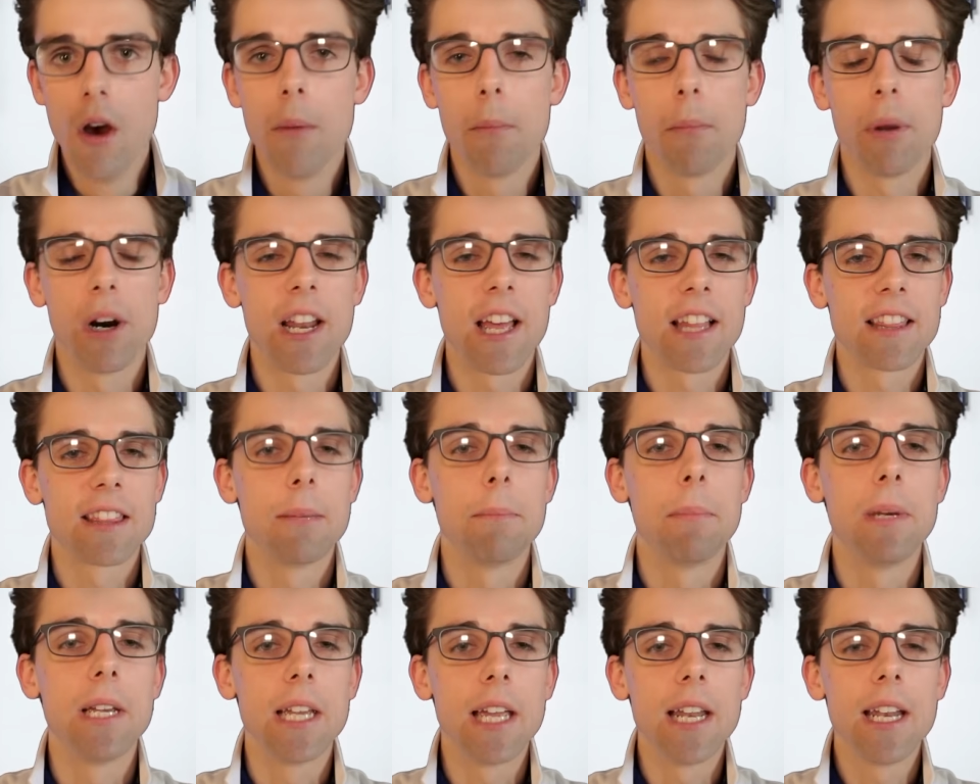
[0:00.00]
But at the
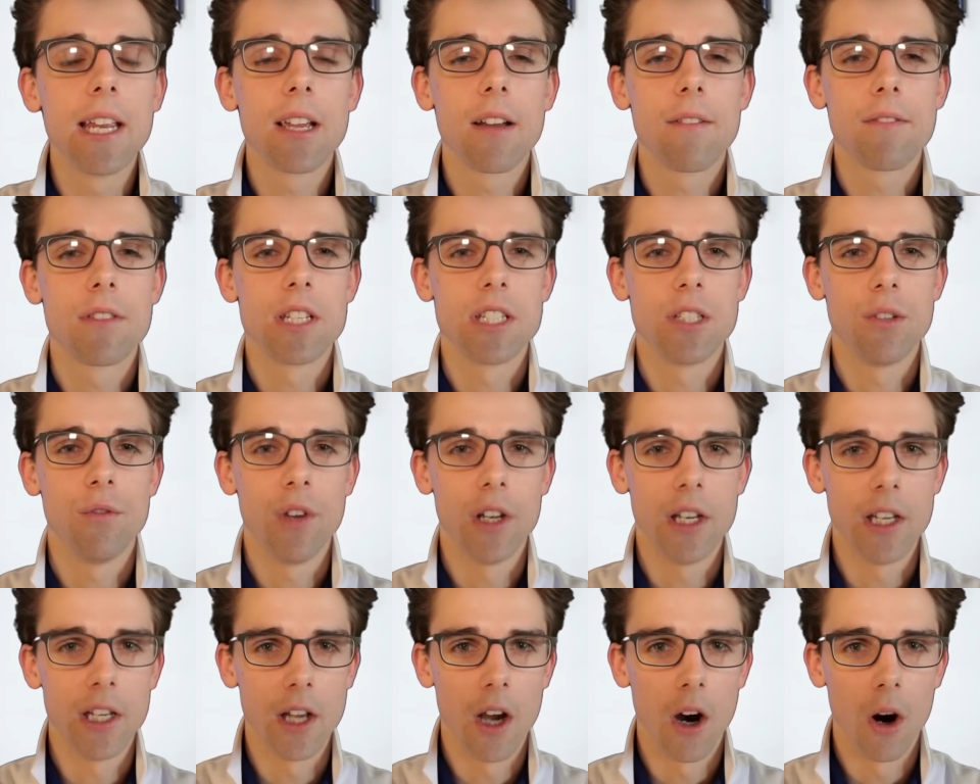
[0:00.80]
beginning of this
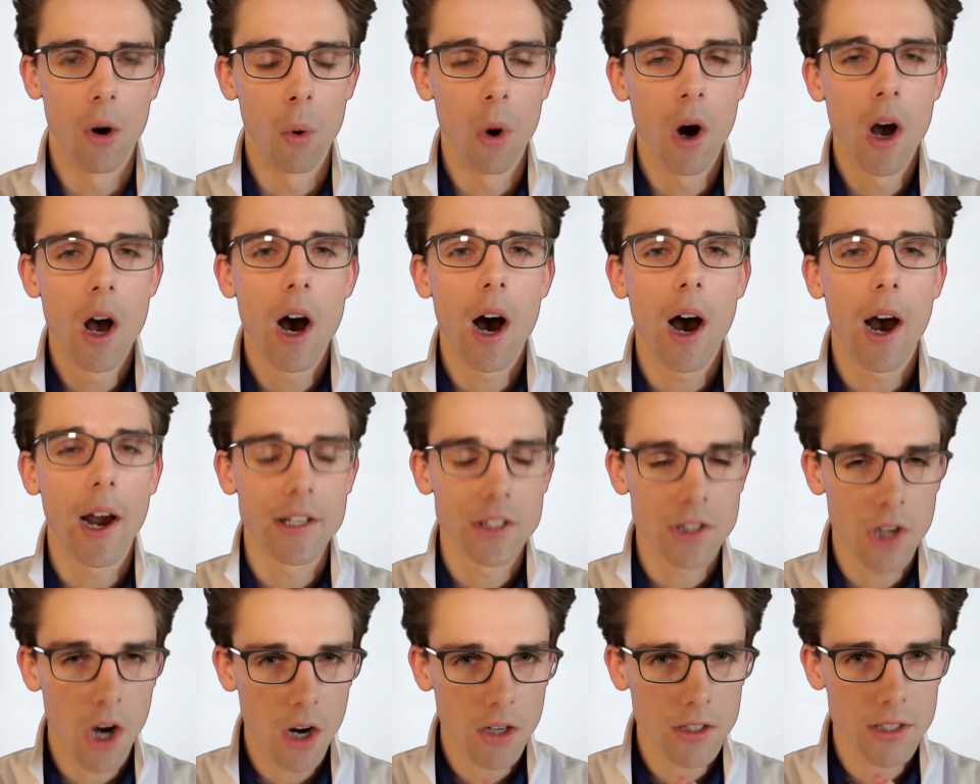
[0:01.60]
video, I
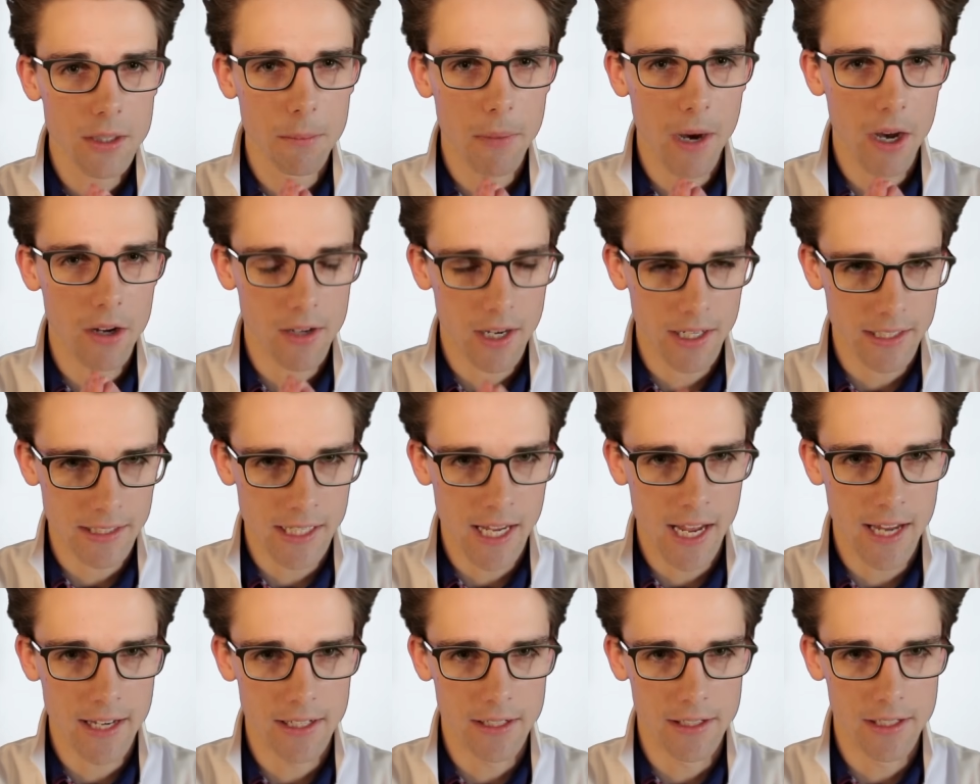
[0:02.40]
talked about
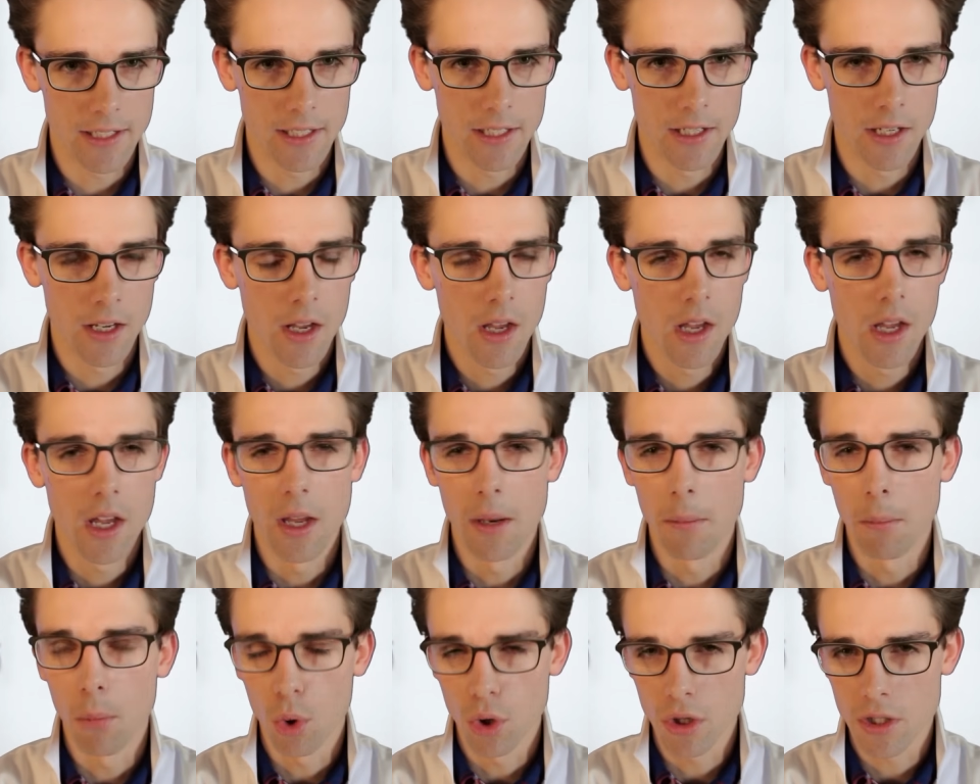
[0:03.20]
identity,
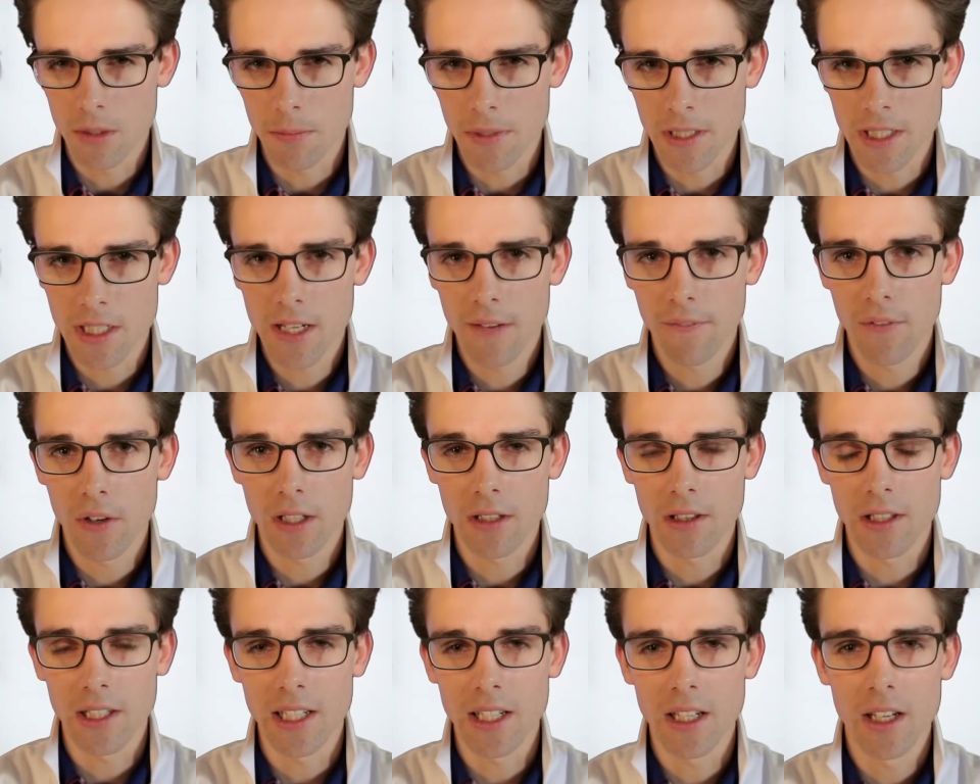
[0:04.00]
and more
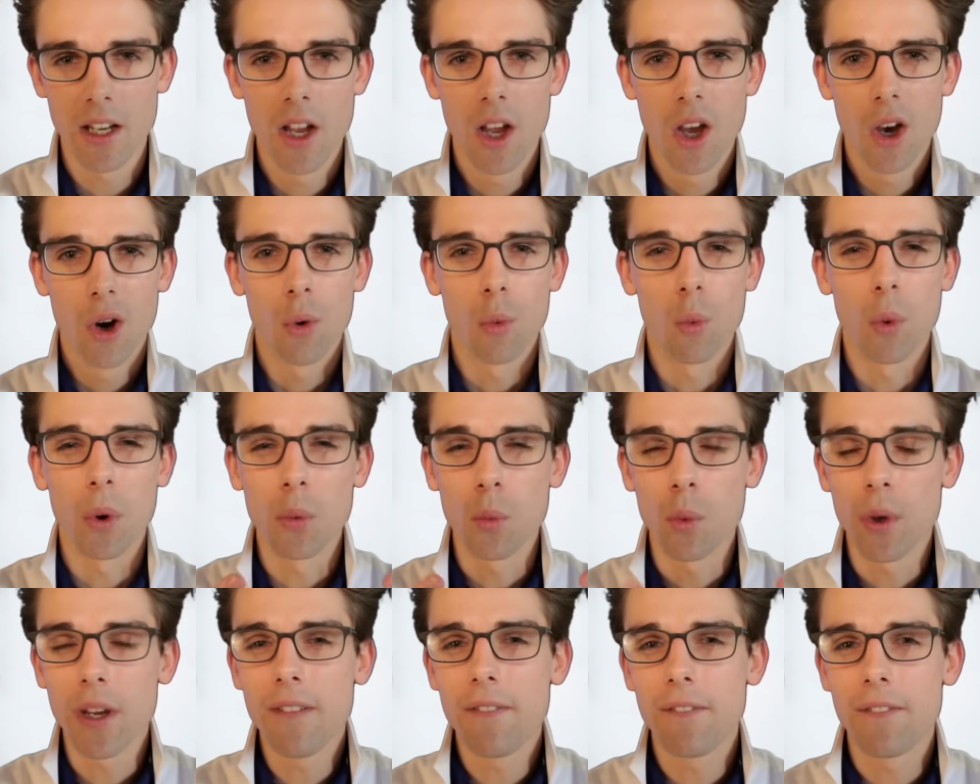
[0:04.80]
specifically,
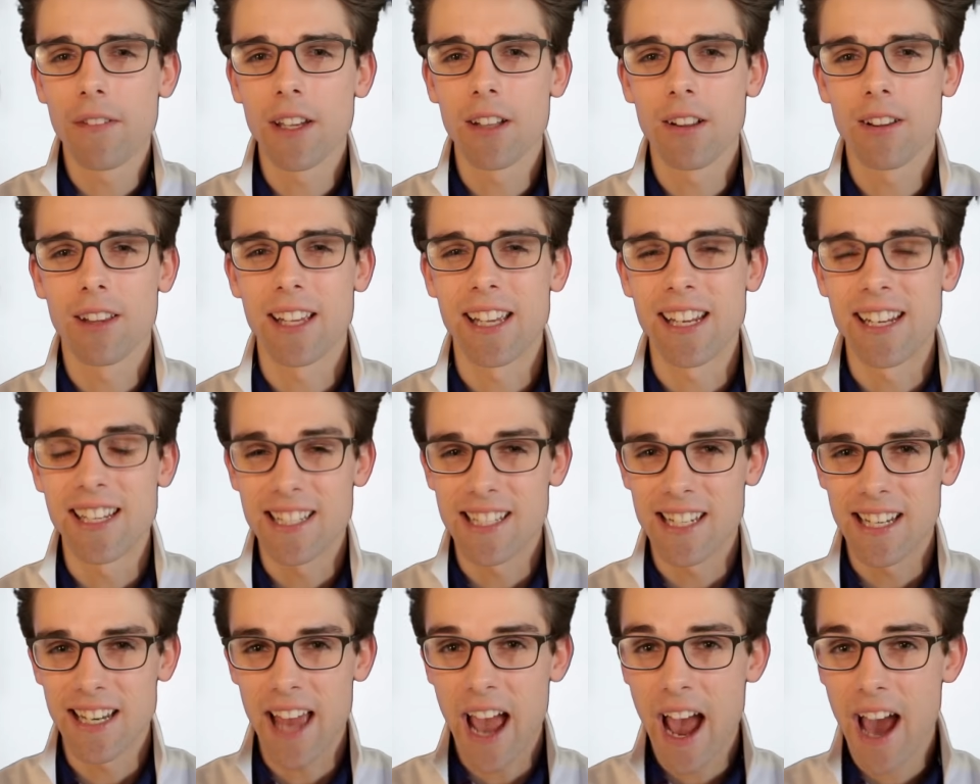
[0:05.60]
when we feel it
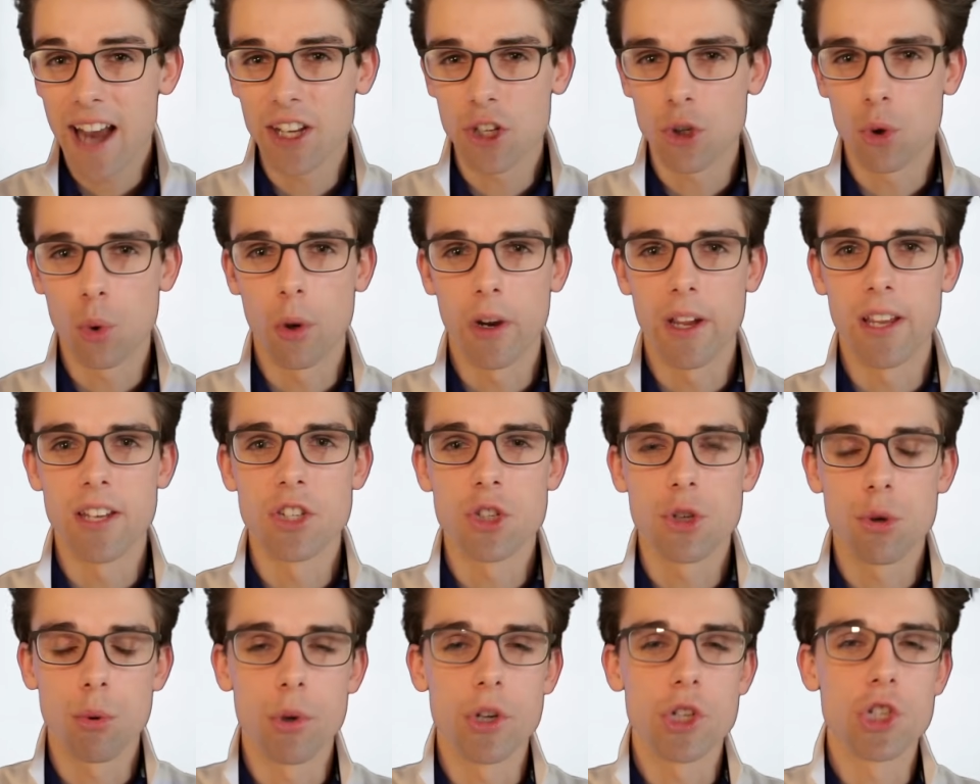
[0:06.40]
is inadequate
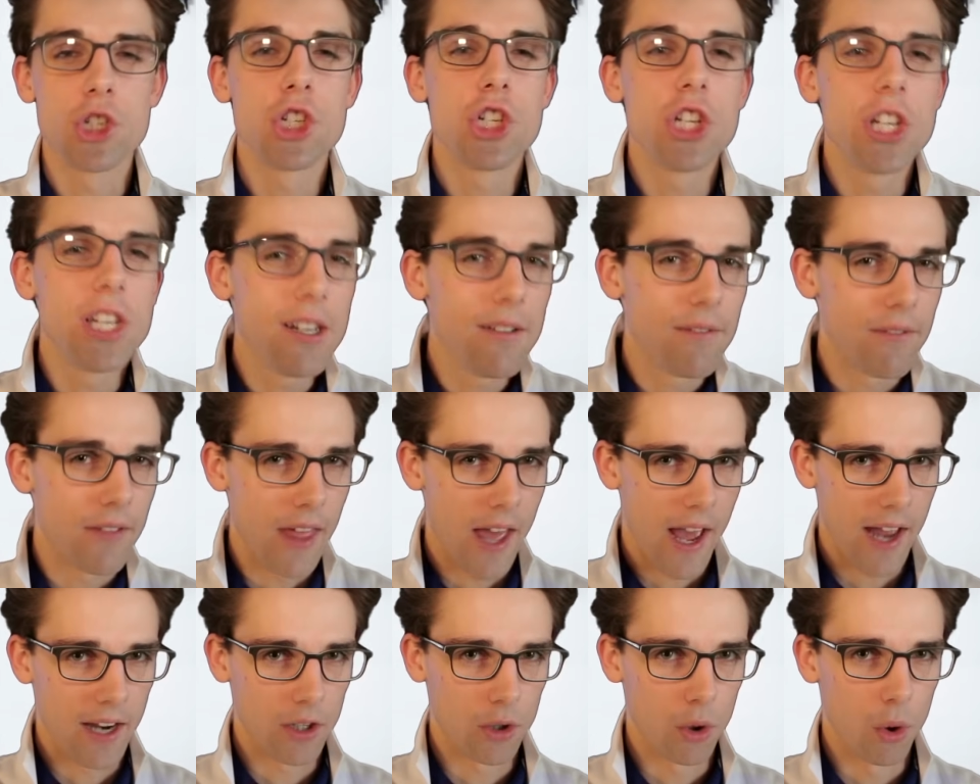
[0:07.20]
to achieve
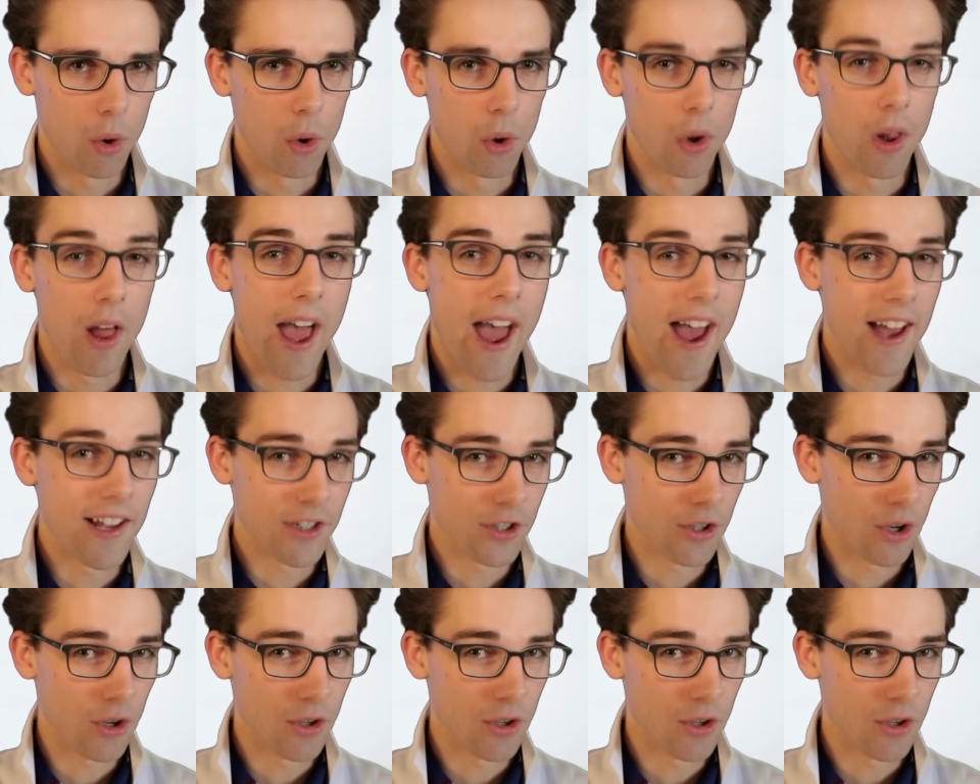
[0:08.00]
that goal as